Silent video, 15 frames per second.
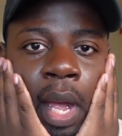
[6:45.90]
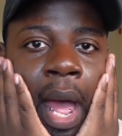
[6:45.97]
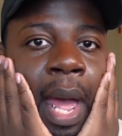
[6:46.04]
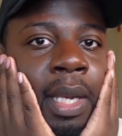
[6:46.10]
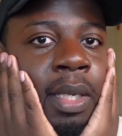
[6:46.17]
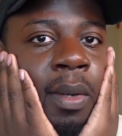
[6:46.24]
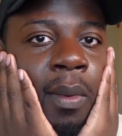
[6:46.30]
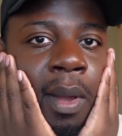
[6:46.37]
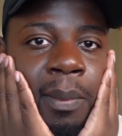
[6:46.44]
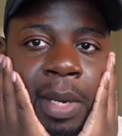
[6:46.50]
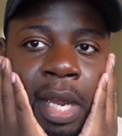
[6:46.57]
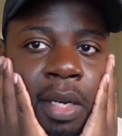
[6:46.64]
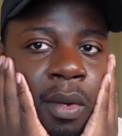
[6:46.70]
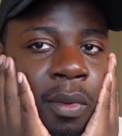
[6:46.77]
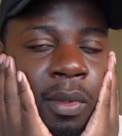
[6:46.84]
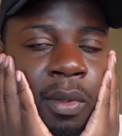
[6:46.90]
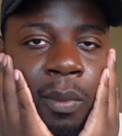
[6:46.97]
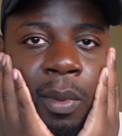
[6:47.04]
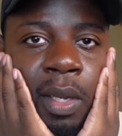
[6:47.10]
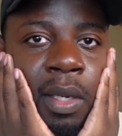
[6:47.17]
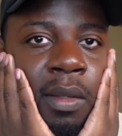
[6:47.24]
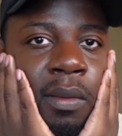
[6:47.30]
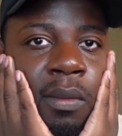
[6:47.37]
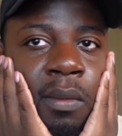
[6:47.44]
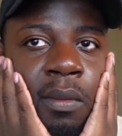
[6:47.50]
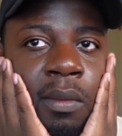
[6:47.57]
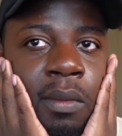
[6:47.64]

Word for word: I know I'm not the only one.